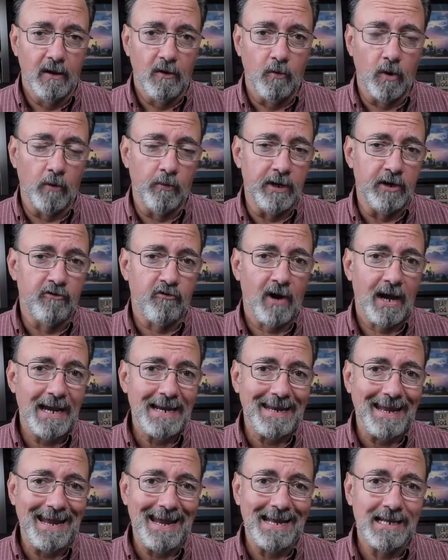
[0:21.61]
where we try
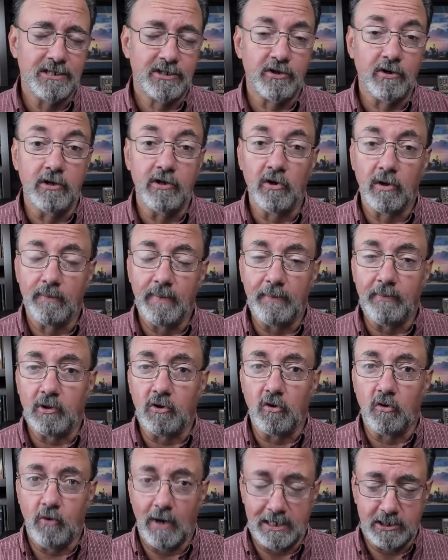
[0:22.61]
to answer your
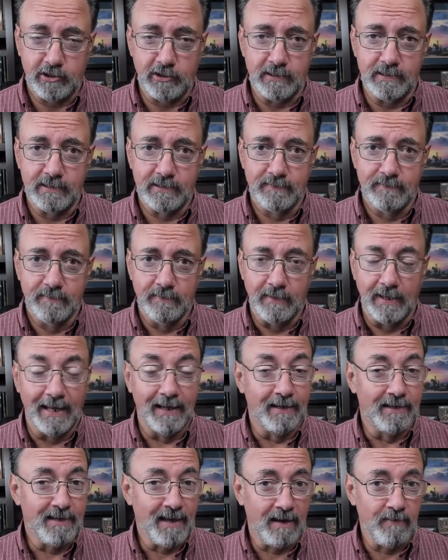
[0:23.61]
biblical questions
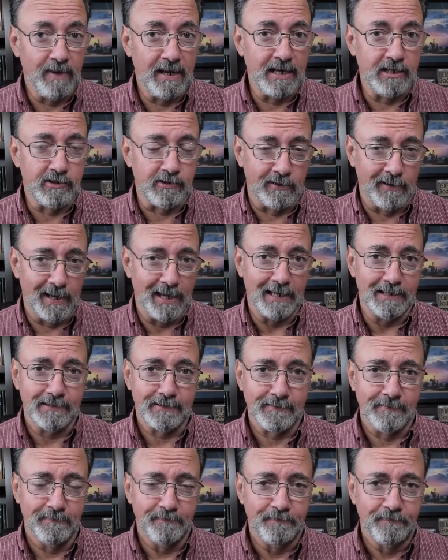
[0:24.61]
in 10 minutes or
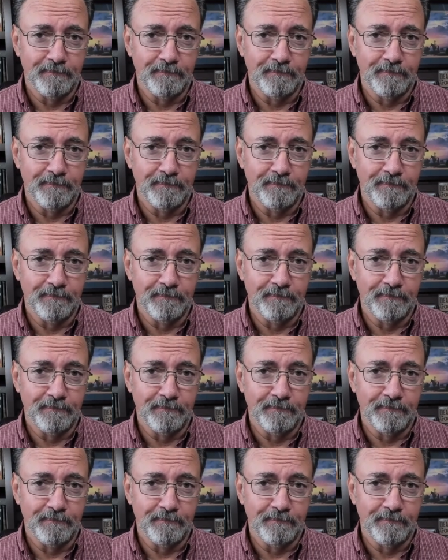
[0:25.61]
less.